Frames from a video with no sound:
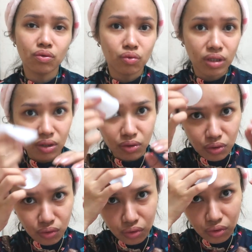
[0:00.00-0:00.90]
nauna ko
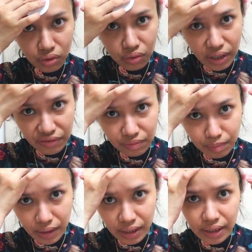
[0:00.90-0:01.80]
yung rough
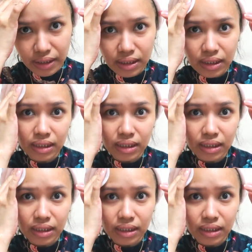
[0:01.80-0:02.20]
part.